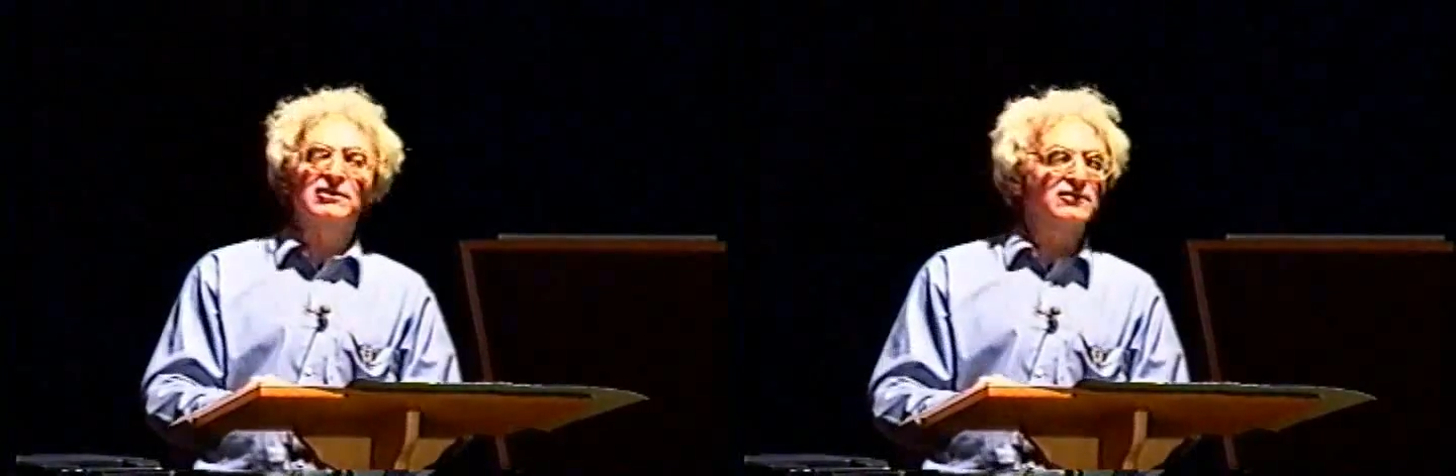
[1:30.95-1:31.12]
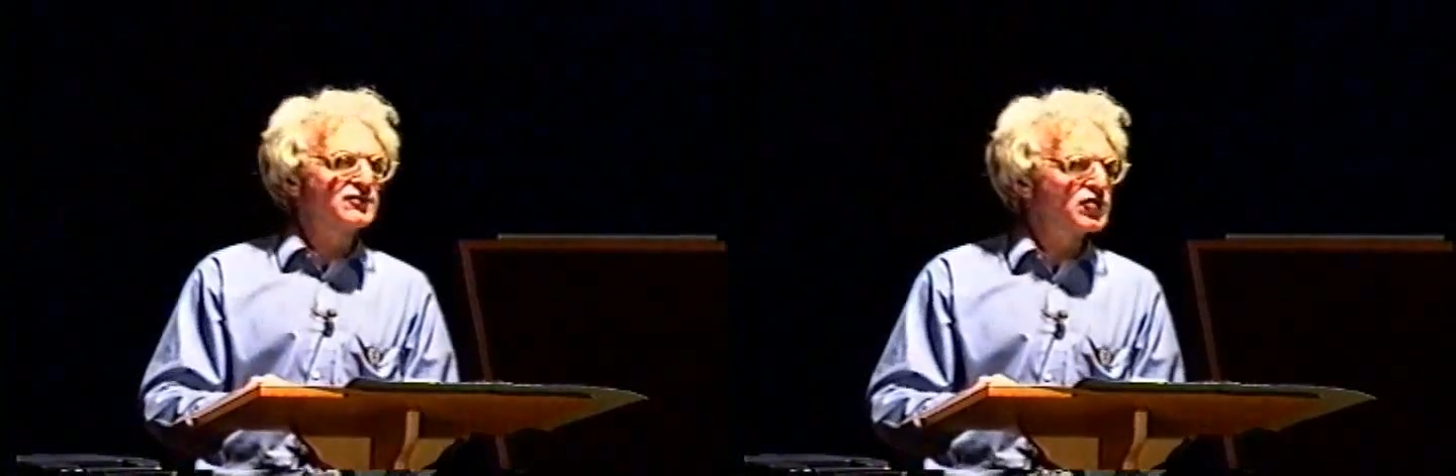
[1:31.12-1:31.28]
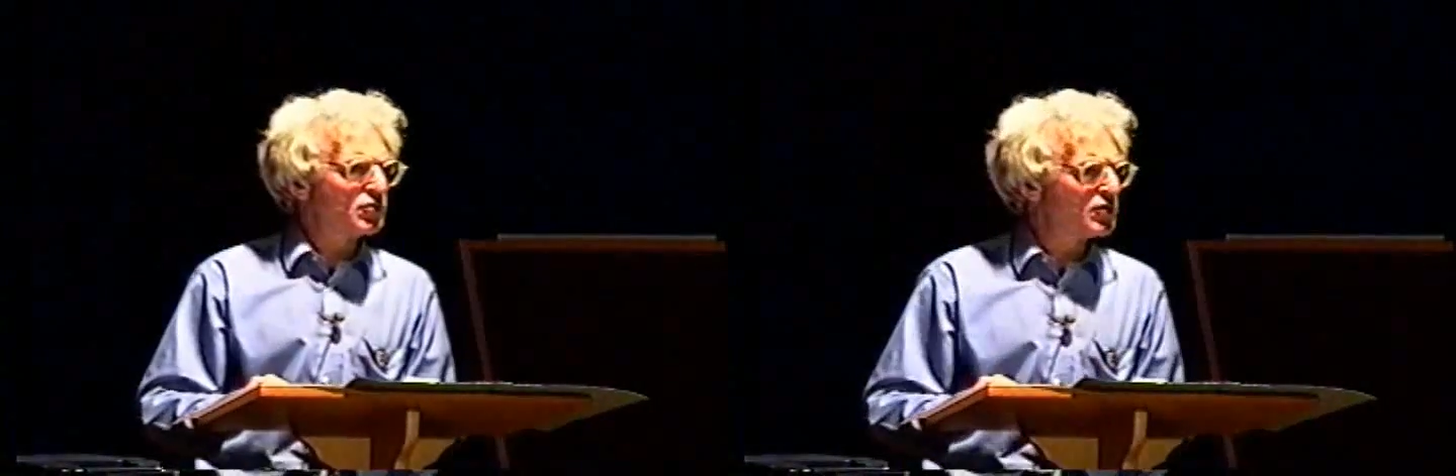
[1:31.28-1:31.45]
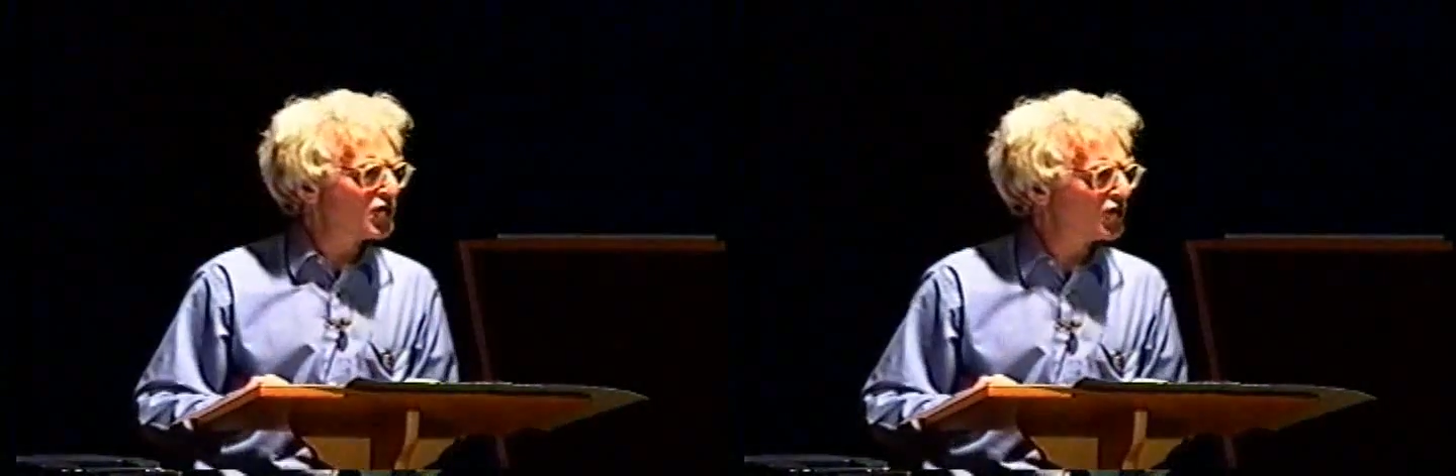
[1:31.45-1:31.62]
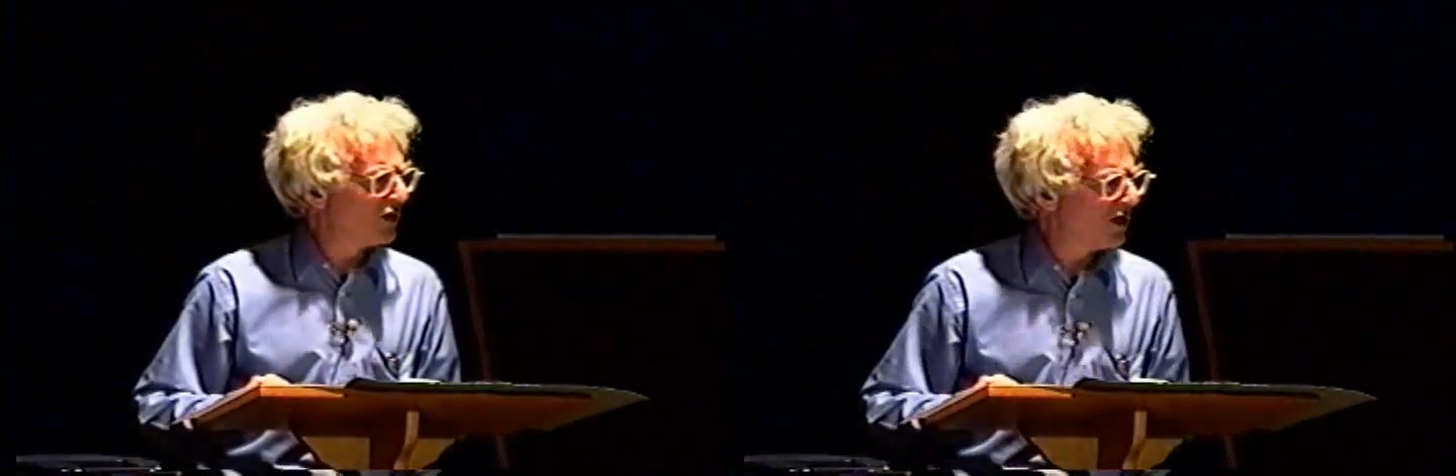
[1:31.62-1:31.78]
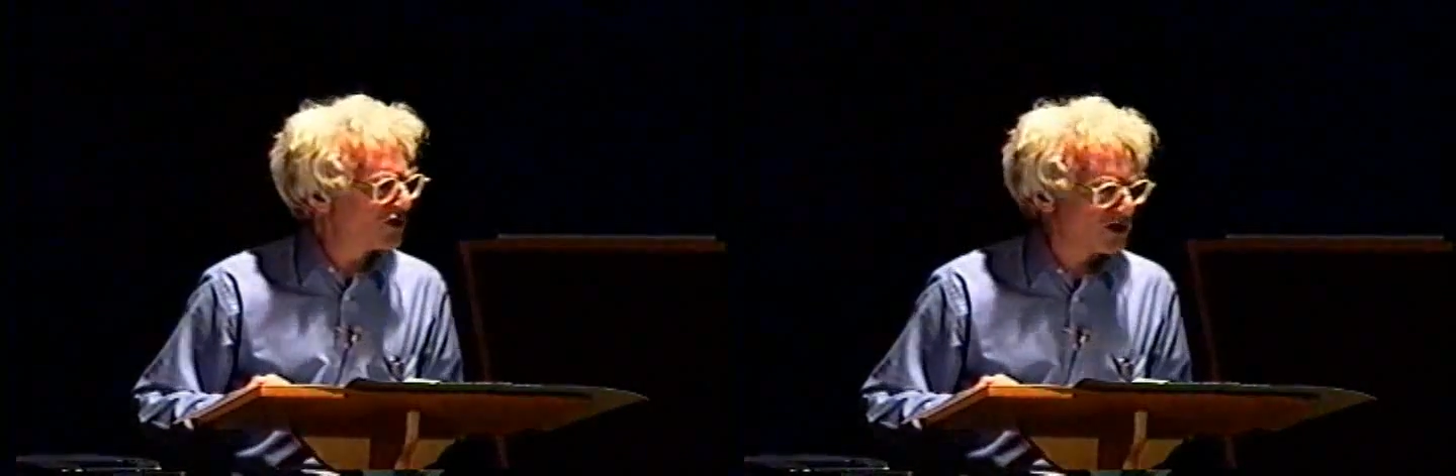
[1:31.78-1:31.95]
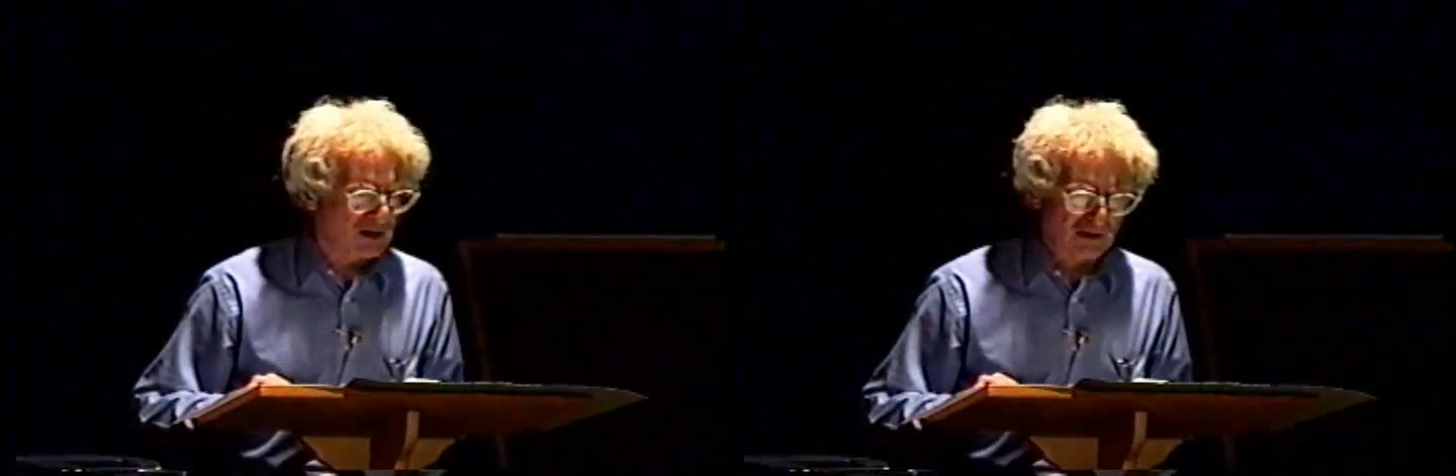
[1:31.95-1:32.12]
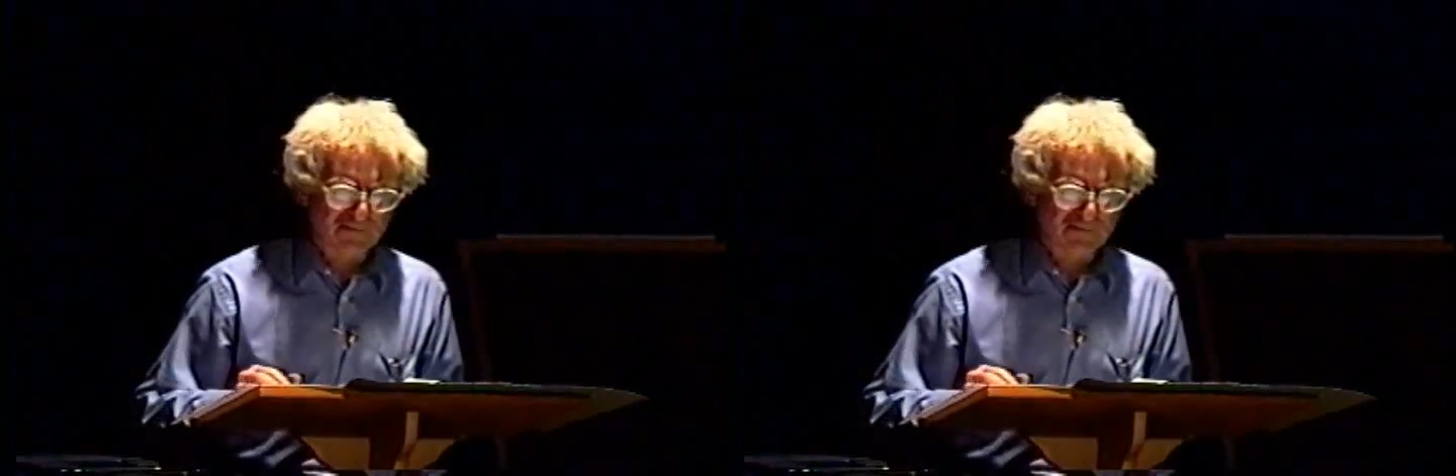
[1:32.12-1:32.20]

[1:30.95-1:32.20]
If P, why not